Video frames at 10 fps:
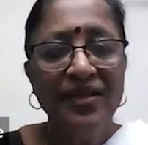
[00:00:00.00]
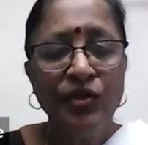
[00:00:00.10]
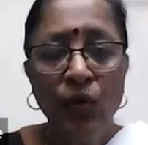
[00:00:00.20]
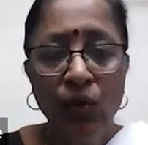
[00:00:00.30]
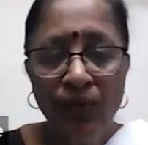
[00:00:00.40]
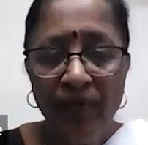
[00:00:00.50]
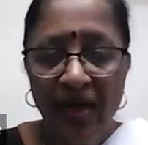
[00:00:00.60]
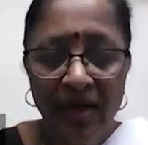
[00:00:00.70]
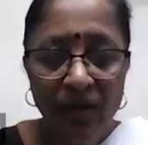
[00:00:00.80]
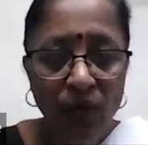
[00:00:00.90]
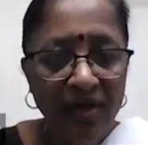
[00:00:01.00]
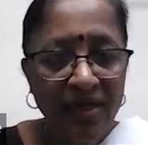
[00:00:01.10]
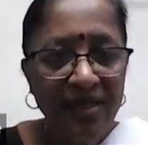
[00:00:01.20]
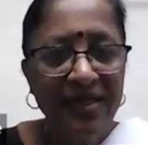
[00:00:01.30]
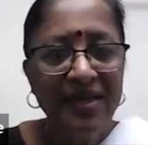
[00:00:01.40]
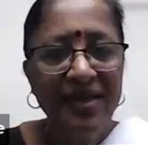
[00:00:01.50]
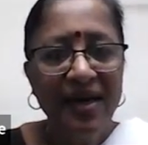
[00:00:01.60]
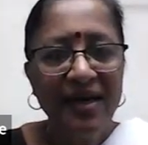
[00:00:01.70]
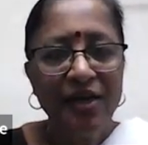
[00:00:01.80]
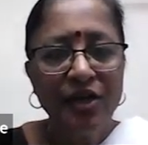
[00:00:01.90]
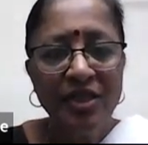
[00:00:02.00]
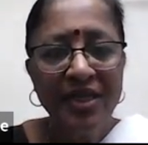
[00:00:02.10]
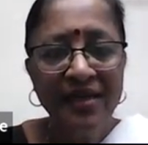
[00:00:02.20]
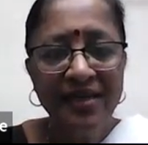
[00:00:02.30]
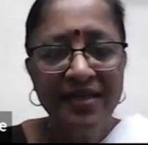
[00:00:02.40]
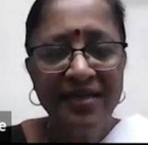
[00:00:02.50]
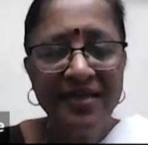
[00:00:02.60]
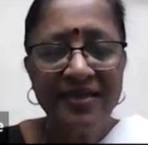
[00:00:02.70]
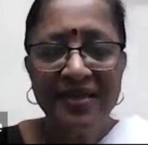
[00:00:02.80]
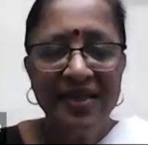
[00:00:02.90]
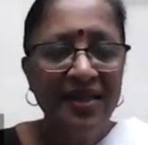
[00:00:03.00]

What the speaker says: So what Krishna is